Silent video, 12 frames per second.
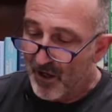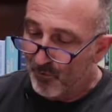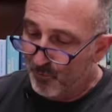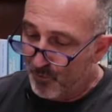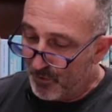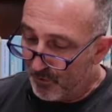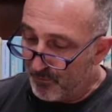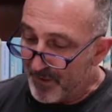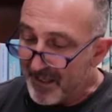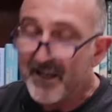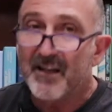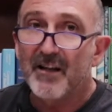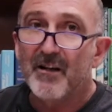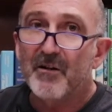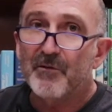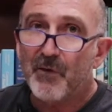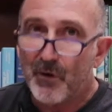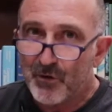will be
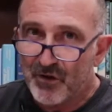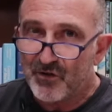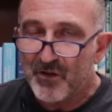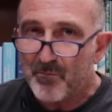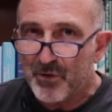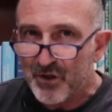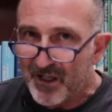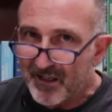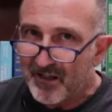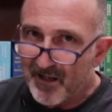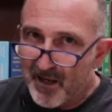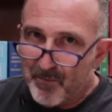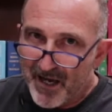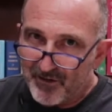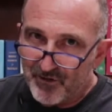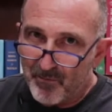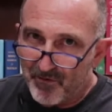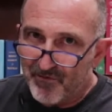focusing particularly about
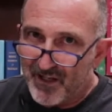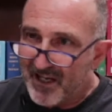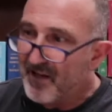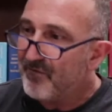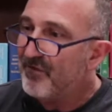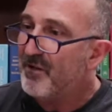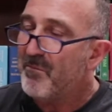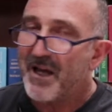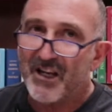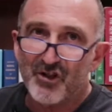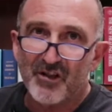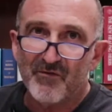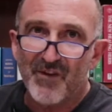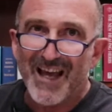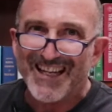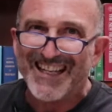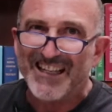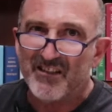some of the information
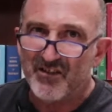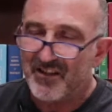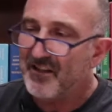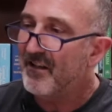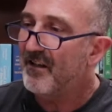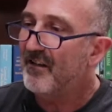that is in